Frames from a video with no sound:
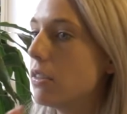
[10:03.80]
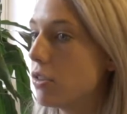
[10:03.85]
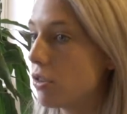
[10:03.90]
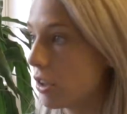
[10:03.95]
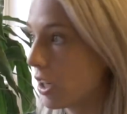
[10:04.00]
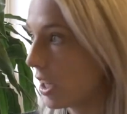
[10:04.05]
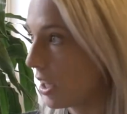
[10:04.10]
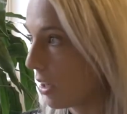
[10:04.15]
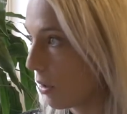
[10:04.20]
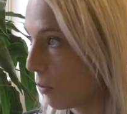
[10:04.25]

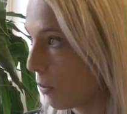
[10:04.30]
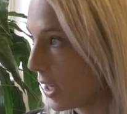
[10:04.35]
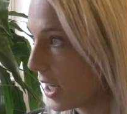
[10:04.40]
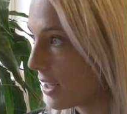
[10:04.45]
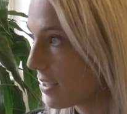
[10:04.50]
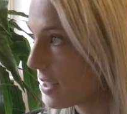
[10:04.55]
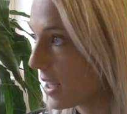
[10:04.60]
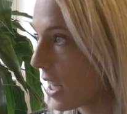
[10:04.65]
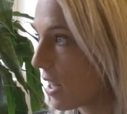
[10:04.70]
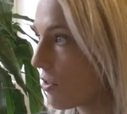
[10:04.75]
during the
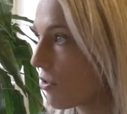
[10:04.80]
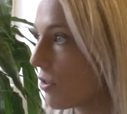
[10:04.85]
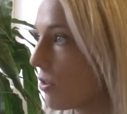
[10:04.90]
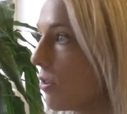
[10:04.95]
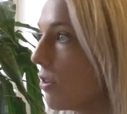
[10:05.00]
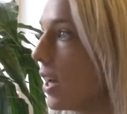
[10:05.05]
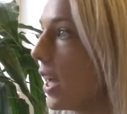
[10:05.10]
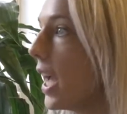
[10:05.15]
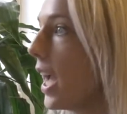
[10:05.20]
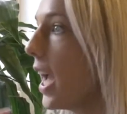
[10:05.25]
week
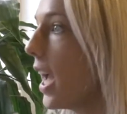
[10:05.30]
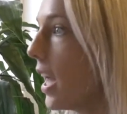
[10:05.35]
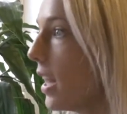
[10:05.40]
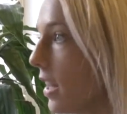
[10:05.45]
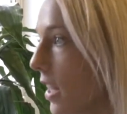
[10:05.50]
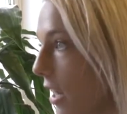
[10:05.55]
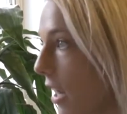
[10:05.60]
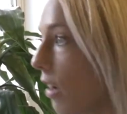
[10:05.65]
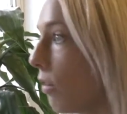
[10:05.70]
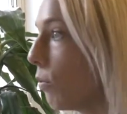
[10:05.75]
schedule,
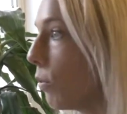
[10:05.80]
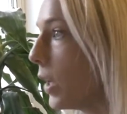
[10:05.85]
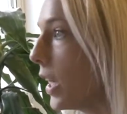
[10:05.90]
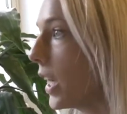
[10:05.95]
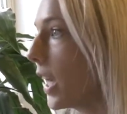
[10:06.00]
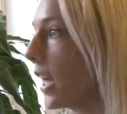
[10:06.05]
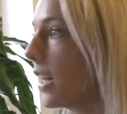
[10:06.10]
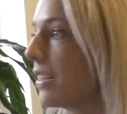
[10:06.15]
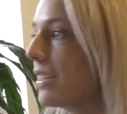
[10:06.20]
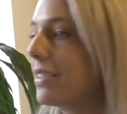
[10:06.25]
and then on
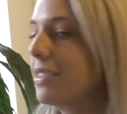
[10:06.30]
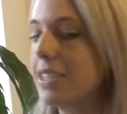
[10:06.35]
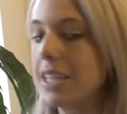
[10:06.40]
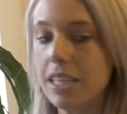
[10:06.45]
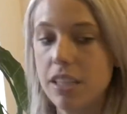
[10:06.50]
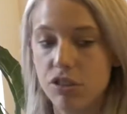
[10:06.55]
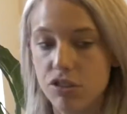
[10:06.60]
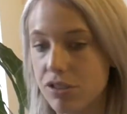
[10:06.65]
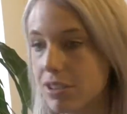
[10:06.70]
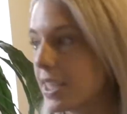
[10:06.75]
weekends
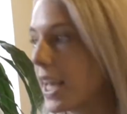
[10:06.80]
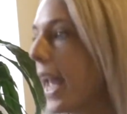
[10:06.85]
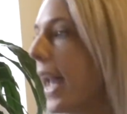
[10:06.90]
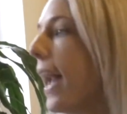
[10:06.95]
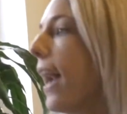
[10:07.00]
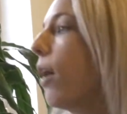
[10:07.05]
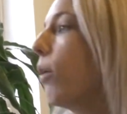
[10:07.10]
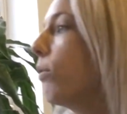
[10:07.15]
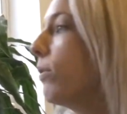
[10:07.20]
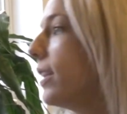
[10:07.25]
he's just
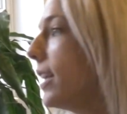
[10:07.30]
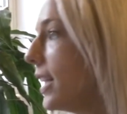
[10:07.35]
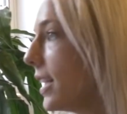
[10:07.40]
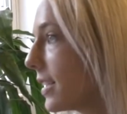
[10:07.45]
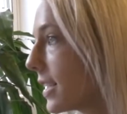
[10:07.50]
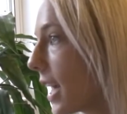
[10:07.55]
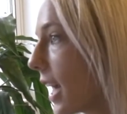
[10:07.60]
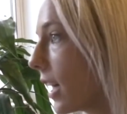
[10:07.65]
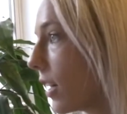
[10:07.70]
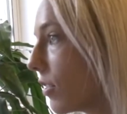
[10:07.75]
out the
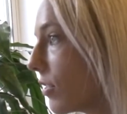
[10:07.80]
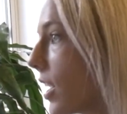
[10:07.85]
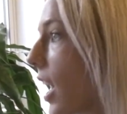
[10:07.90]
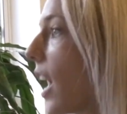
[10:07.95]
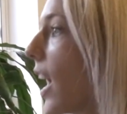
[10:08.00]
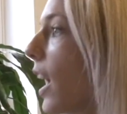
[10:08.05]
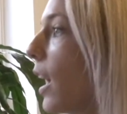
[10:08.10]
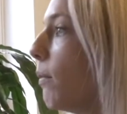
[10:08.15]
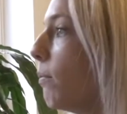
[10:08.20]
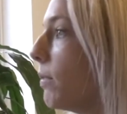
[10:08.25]
entire
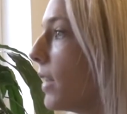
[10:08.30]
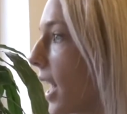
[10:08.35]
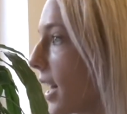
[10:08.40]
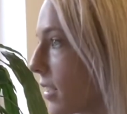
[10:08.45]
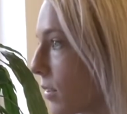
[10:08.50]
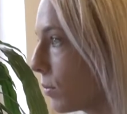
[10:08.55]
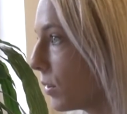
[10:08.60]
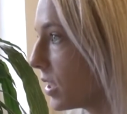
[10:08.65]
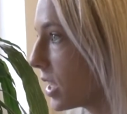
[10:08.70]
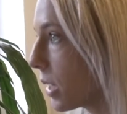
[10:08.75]
time.
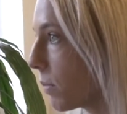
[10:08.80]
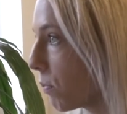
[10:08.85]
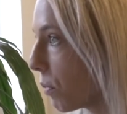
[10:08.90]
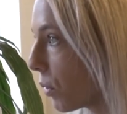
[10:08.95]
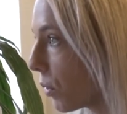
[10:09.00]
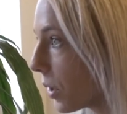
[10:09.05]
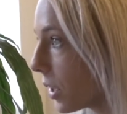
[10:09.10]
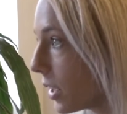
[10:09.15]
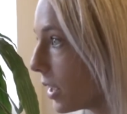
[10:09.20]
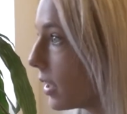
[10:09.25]
That's what's
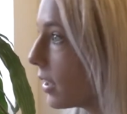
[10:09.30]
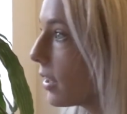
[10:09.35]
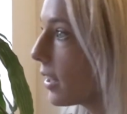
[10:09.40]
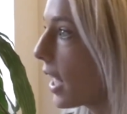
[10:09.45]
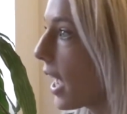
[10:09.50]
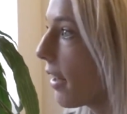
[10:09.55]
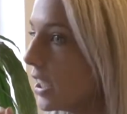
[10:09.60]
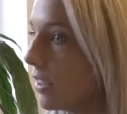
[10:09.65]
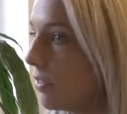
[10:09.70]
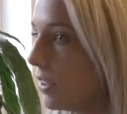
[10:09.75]
important,
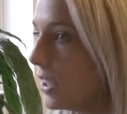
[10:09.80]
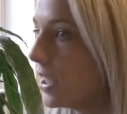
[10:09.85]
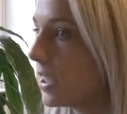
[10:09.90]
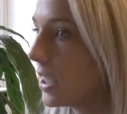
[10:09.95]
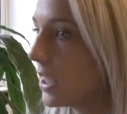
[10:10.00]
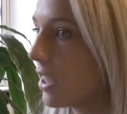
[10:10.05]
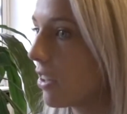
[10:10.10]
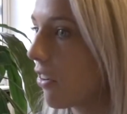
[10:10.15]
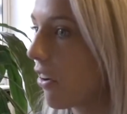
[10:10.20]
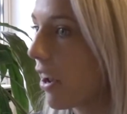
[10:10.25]
that if
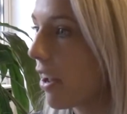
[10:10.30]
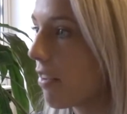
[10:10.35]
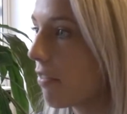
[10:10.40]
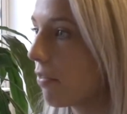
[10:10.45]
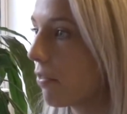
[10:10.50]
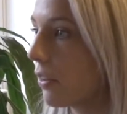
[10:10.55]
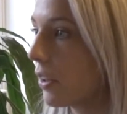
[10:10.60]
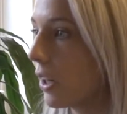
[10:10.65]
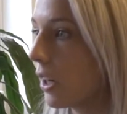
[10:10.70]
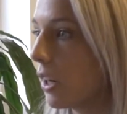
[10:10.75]
he's in the
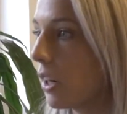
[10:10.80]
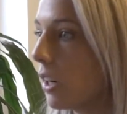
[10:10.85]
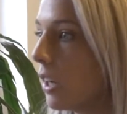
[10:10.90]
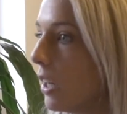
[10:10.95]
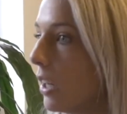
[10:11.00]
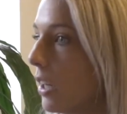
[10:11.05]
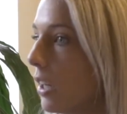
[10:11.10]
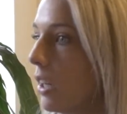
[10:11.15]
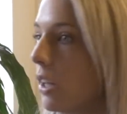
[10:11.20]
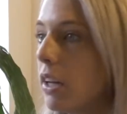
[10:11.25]
crate for
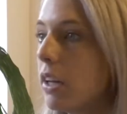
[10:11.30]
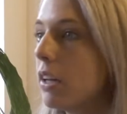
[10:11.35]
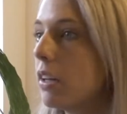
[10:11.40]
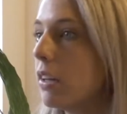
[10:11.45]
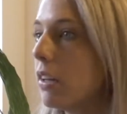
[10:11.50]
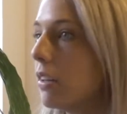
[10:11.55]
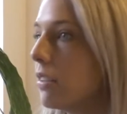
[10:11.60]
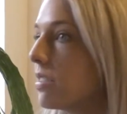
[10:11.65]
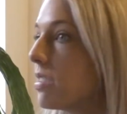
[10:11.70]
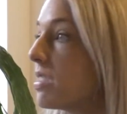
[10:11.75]

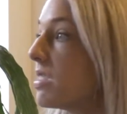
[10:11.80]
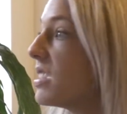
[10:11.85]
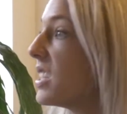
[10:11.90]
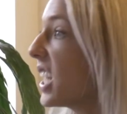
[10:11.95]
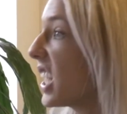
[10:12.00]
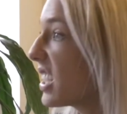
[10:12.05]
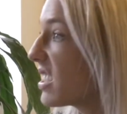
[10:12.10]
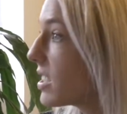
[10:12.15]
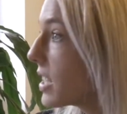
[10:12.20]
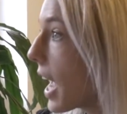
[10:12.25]

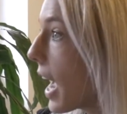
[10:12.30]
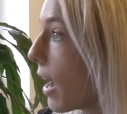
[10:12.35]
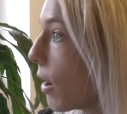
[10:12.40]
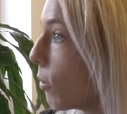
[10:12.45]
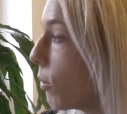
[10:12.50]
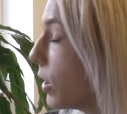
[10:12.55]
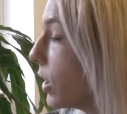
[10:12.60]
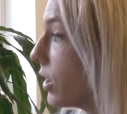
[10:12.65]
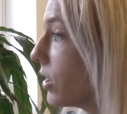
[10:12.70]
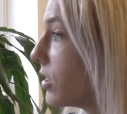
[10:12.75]
6
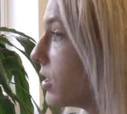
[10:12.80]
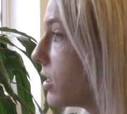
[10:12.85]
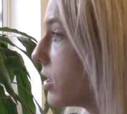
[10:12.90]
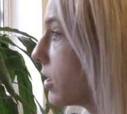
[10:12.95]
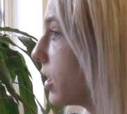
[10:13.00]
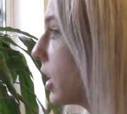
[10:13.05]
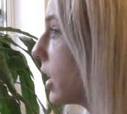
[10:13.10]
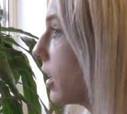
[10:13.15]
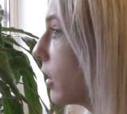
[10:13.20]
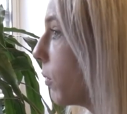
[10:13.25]
hours
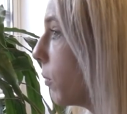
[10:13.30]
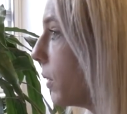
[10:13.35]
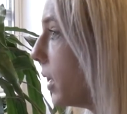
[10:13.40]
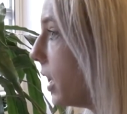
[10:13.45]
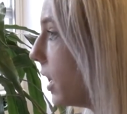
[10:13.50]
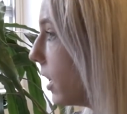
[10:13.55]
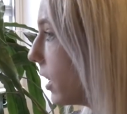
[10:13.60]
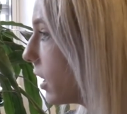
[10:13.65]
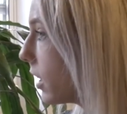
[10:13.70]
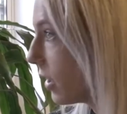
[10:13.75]
during the
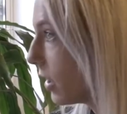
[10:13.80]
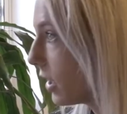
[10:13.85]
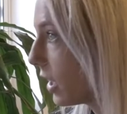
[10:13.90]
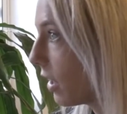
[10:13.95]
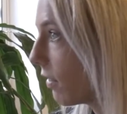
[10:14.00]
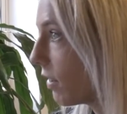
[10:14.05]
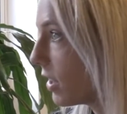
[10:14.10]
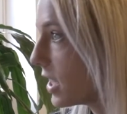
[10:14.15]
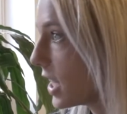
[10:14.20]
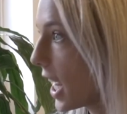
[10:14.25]
week on a
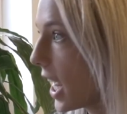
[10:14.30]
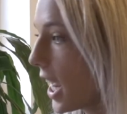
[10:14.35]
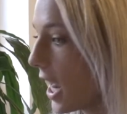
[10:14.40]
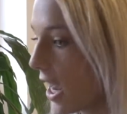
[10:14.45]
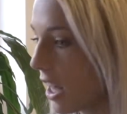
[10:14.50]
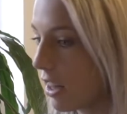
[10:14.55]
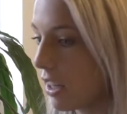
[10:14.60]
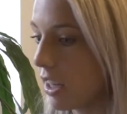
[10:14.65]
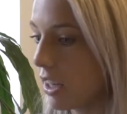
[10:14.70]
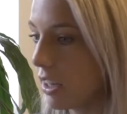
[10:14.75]
given
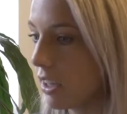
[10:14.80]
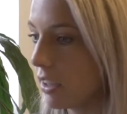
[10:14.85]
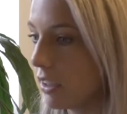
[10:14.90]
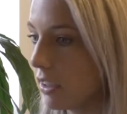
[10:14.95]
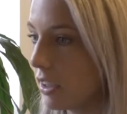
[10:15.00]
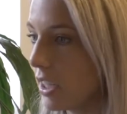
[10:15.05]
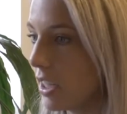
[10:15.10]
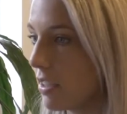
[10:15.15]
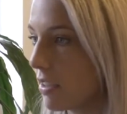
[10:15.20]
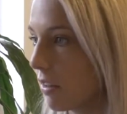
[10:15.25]
day, and
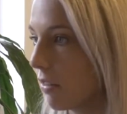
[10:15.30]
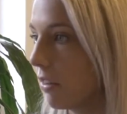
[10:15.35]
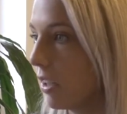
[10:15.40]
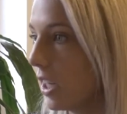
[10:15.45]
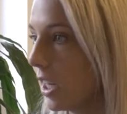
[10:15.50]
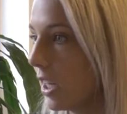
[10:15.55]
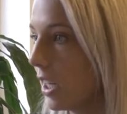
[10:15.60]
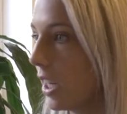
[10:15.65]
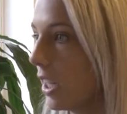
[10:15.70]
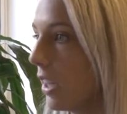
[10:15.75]
then he's
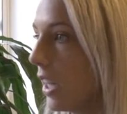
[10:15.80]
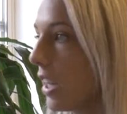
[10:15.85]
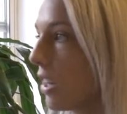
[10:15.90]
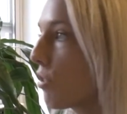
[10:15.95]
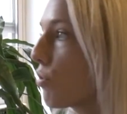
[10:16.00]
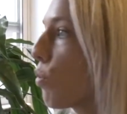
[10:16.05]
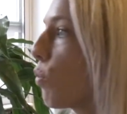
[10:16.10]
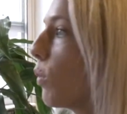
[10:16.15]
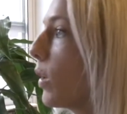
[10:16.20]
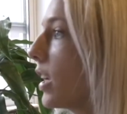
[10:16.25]
only in it
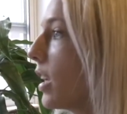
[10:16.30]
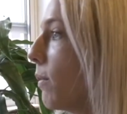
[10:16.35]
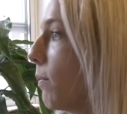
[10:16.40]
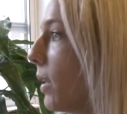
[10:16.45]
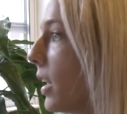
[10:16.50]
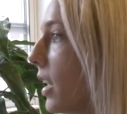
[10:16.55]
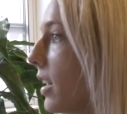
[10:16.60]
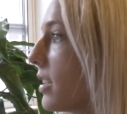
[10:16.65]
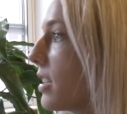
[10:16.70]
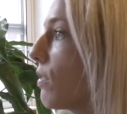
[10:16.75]
like 20
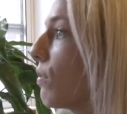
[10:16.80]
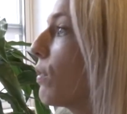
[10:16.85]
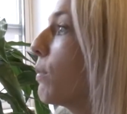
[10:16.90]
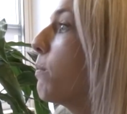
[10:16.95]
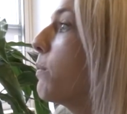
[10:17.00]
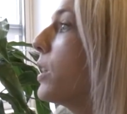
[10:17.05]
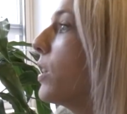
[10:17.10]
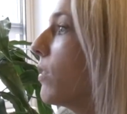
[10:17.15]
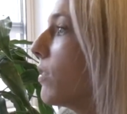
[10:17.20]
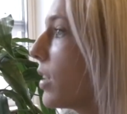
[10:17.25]
minutes
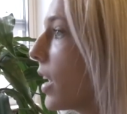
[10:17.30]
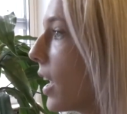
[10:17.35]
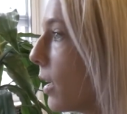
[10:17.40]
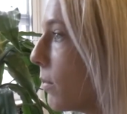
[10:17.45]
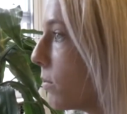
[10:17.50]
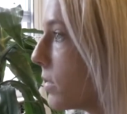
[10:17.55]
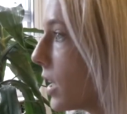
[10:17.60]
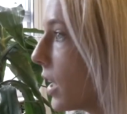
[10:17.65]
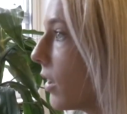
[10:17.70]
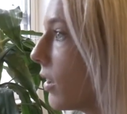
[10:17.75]
for meal
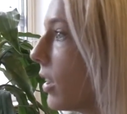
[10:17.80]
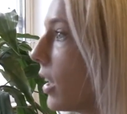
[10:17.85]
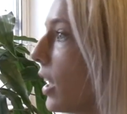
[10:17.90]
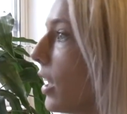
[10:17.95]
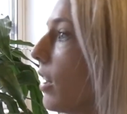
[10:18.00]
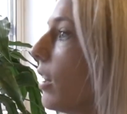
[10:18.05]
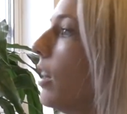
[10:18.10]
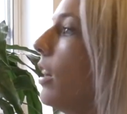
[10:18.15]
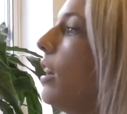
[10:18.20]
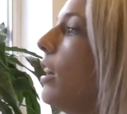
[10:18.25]
times here and
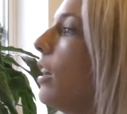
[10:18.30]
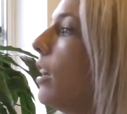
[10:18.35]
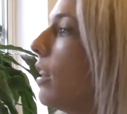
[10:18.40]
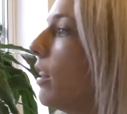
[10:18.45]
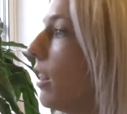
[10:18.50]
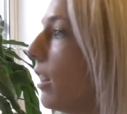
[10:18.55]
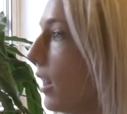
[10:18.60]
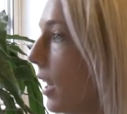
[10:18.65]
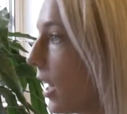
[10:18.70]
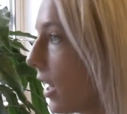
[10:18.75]
there,
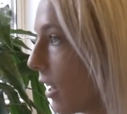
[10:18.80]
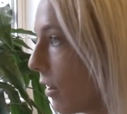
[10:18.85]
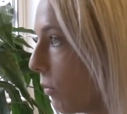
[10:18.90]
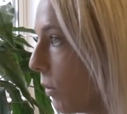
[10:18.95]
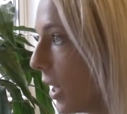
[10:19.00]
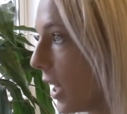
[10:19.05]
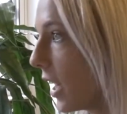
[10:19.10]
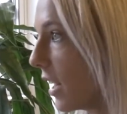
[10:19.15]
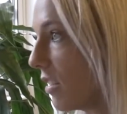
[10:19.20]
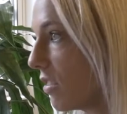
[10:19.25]
then on
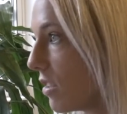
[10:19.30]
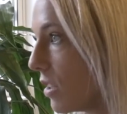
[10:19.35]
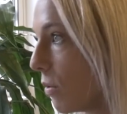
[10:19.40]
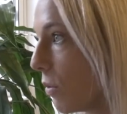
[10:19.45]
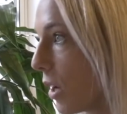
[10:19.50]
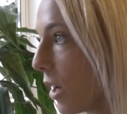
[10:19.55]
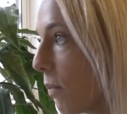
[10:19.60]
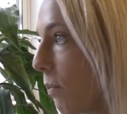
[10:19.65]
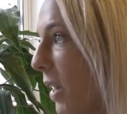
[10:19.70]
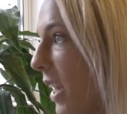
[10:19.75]
weekends
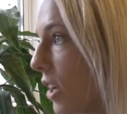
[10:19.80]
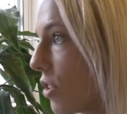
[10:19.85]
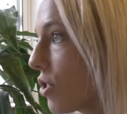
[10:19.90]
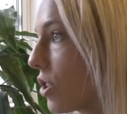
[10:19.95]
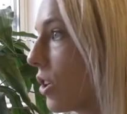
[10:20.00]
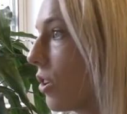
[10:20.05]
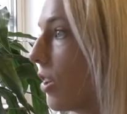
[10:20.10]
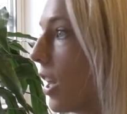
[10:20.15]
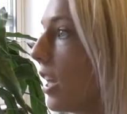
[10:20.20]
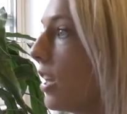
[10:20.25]
you want to make
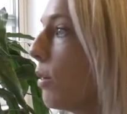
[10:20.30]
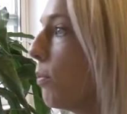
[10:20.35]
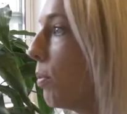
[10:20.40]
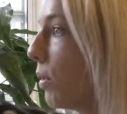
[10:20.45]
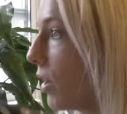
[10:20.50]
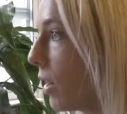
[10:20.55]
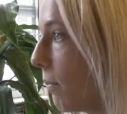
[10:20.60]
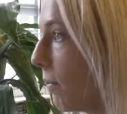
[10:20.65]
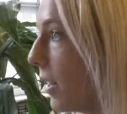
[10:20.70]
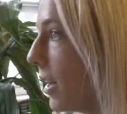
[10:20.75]
sure that you
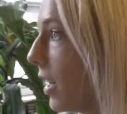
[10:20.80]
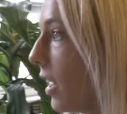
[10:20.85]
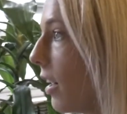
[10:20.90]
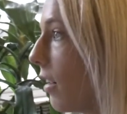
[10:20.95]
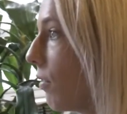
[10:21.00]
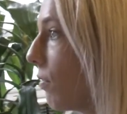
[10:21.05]
put him in there